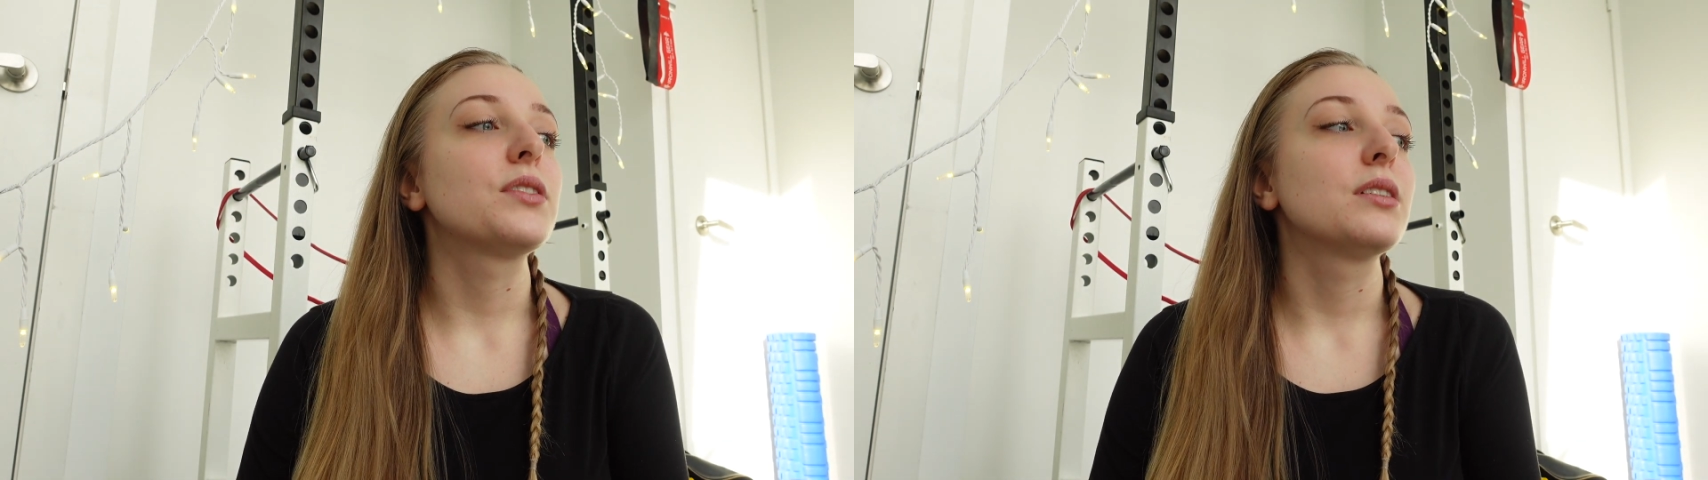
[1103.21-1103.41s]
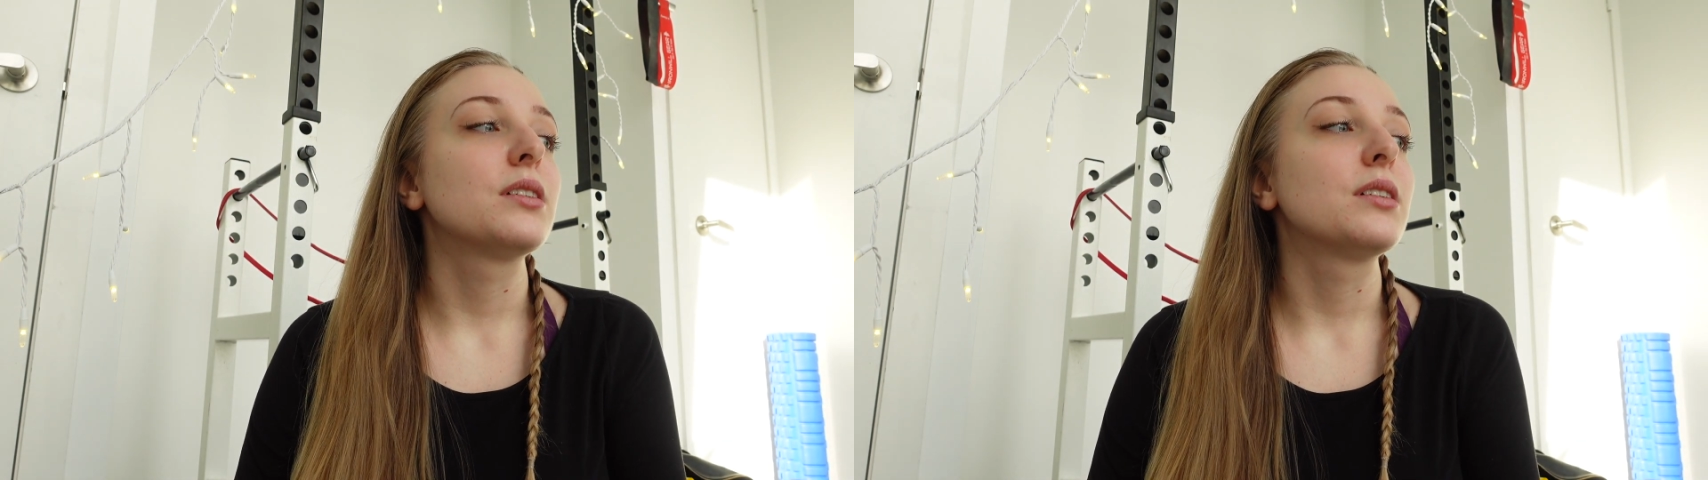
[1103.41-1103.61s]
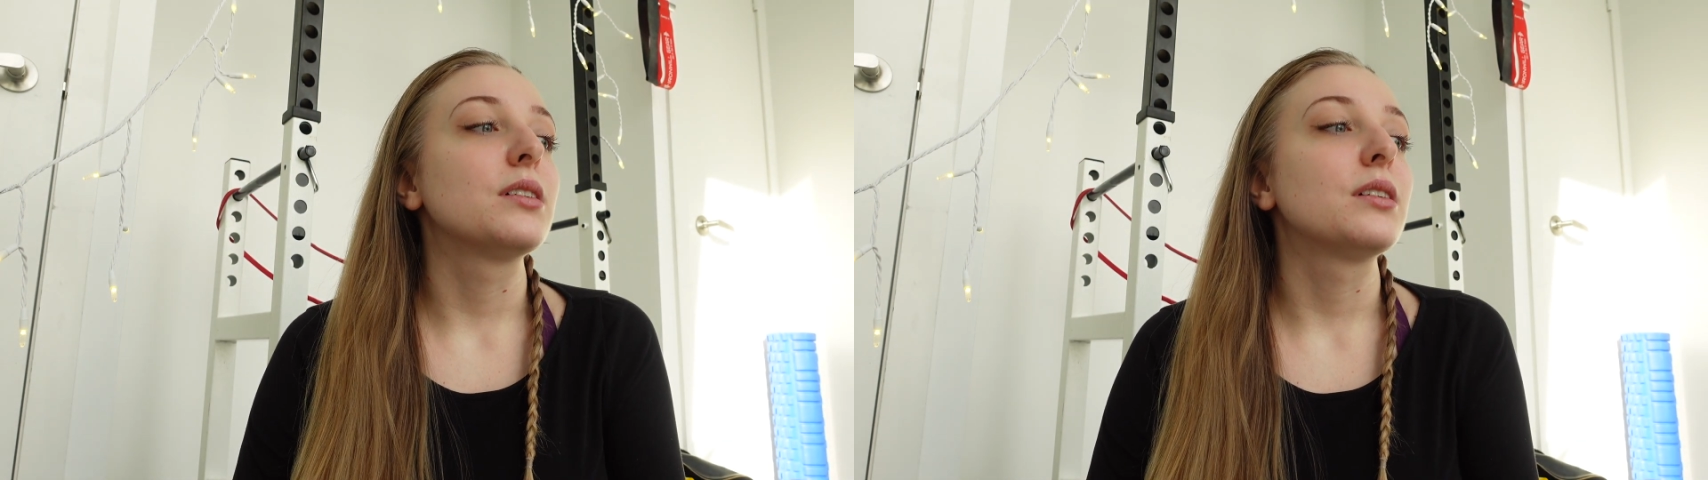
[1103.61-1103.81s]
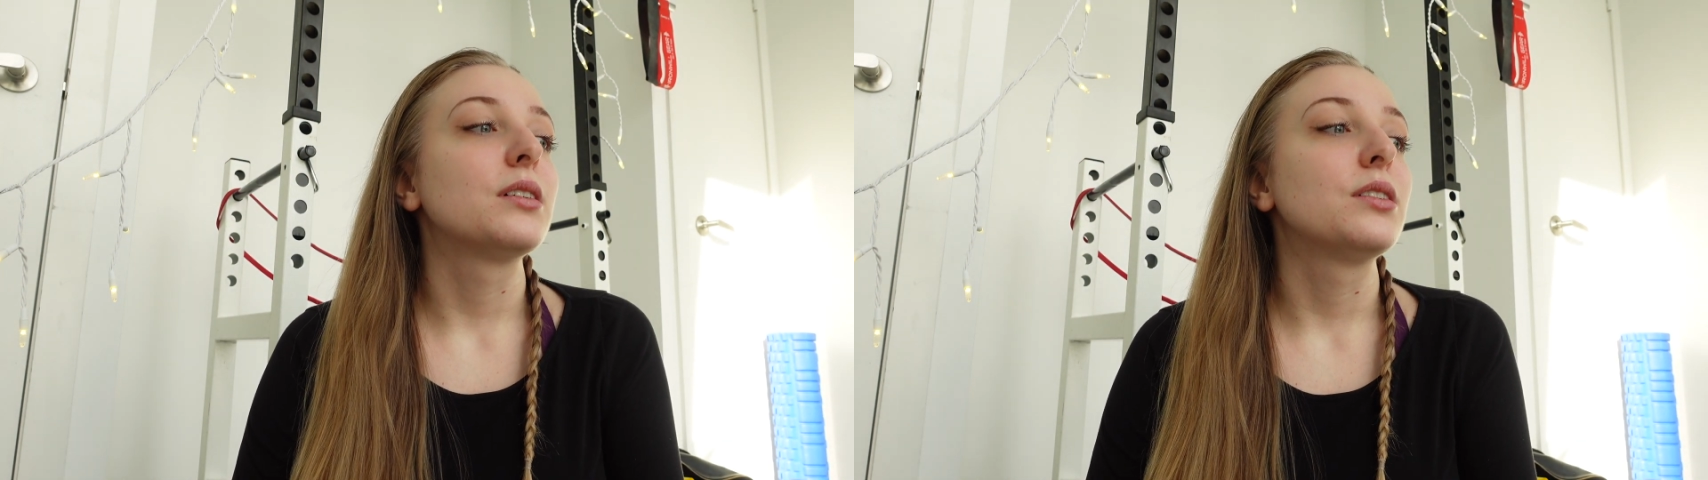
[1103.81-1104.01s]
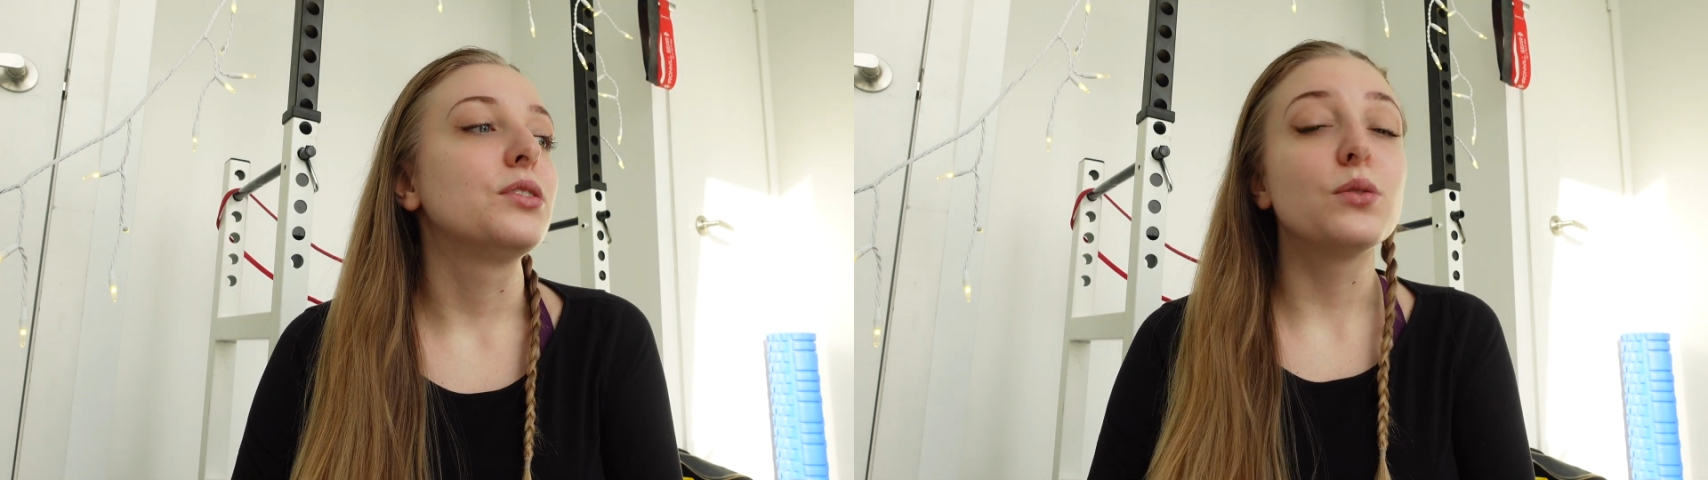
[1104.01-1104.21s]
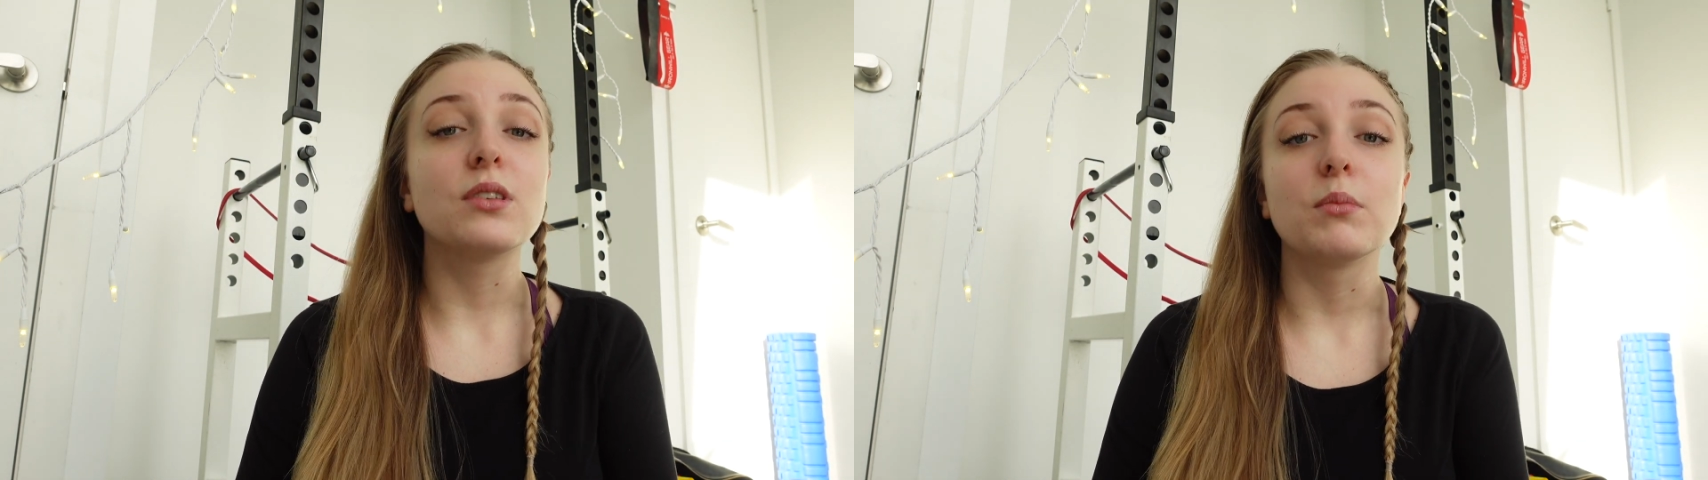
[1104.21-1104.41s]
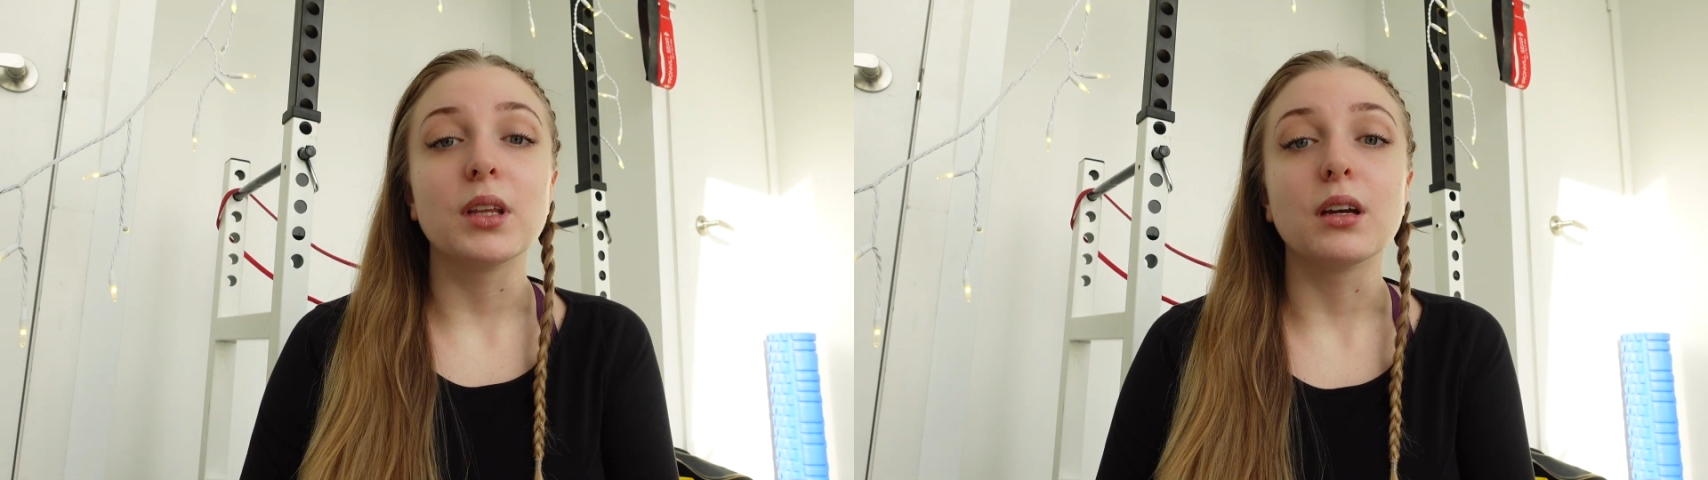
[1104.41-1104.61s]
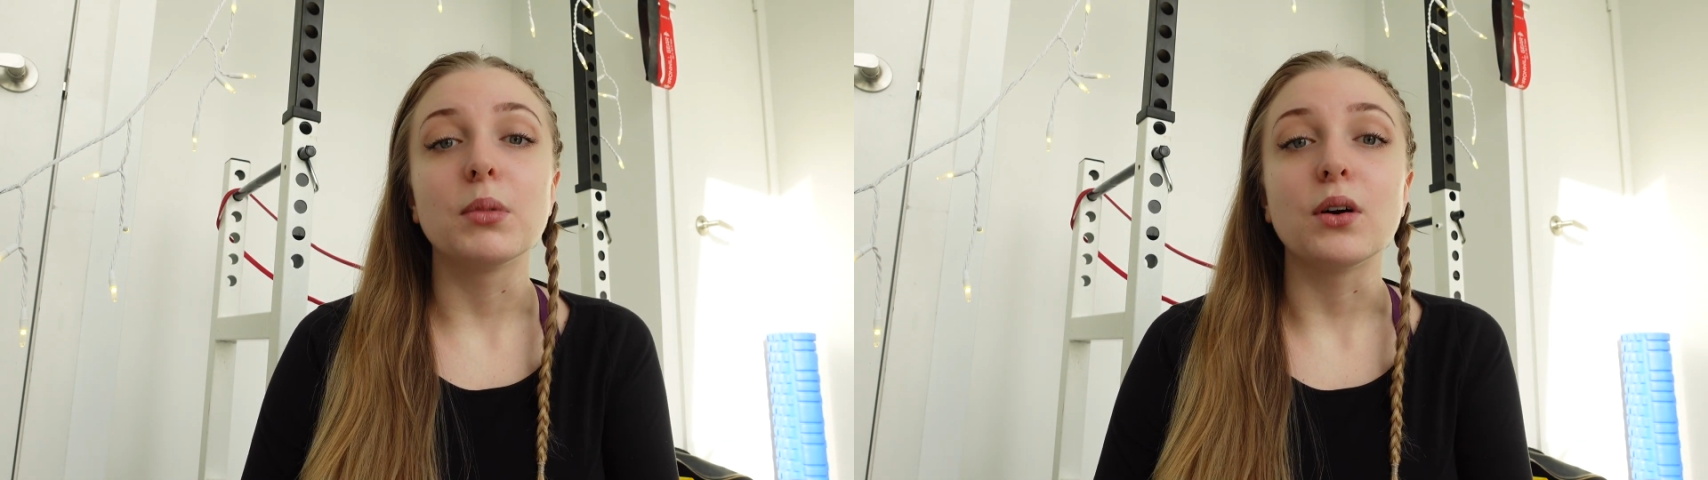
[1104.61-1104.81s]
to do
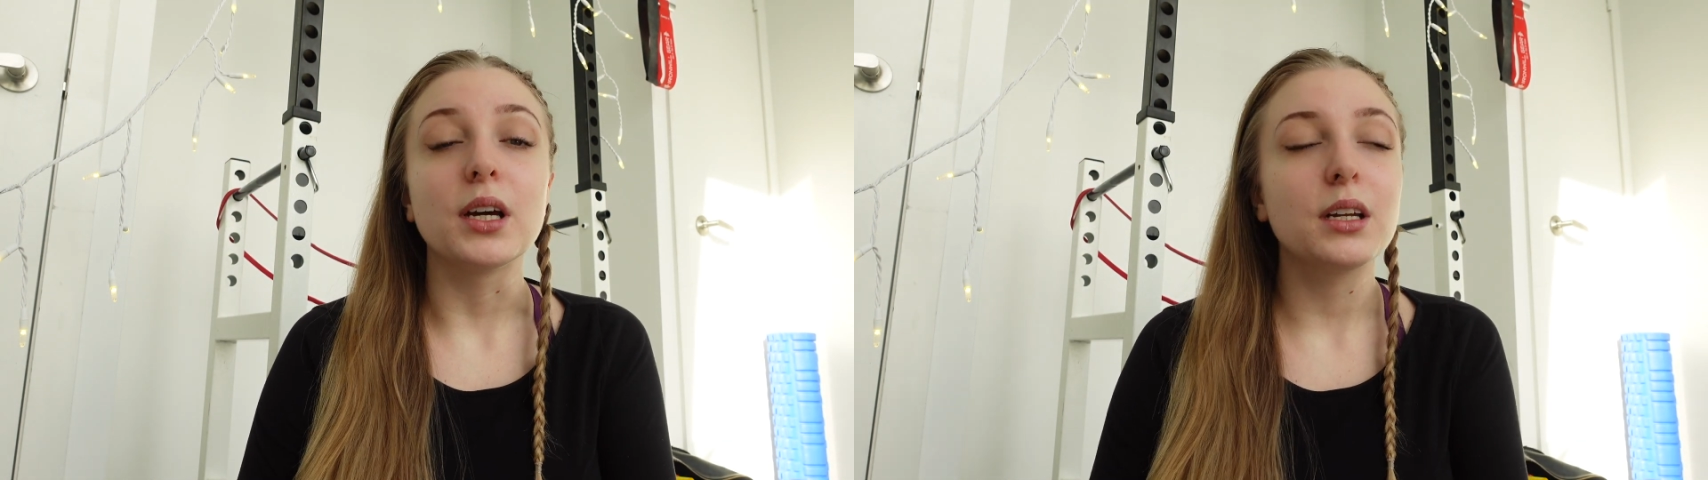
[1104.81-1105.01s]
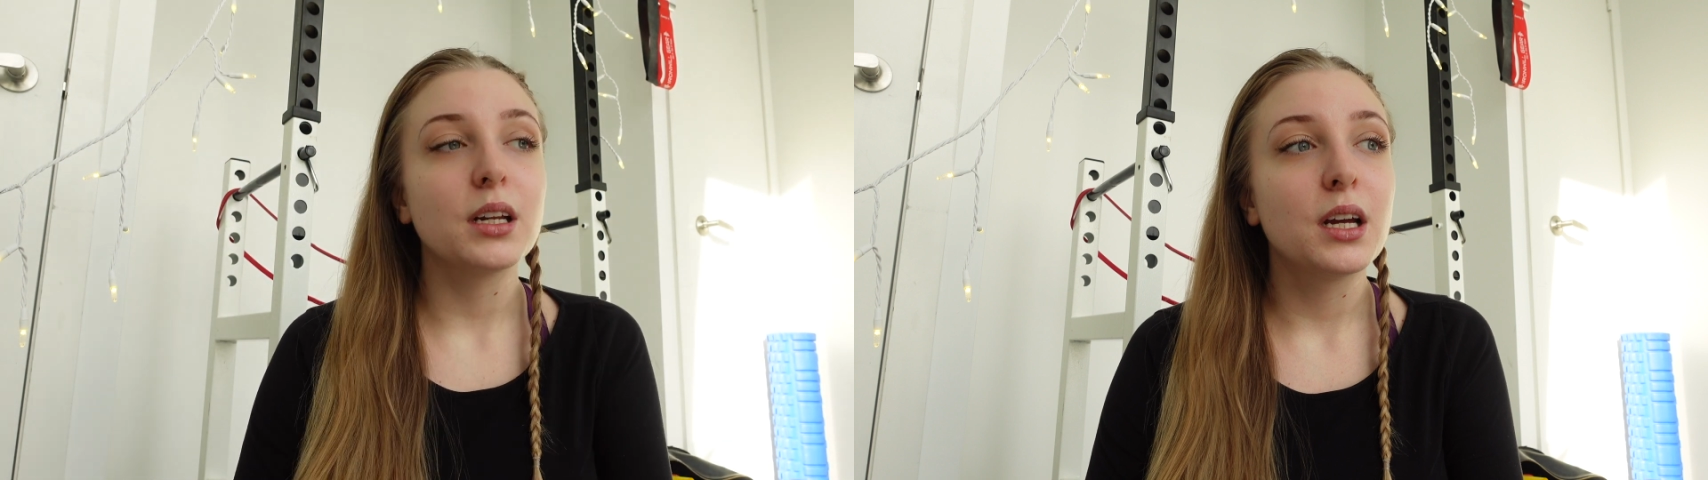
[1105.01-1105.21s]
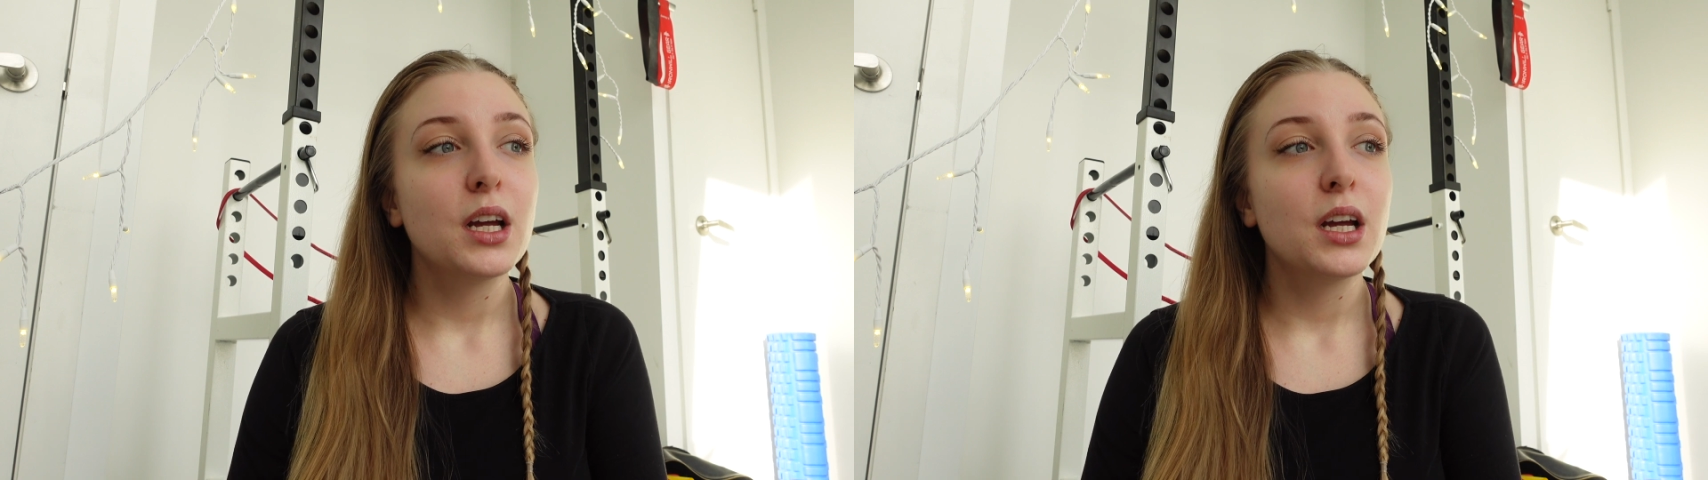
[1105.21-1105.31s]
something about it.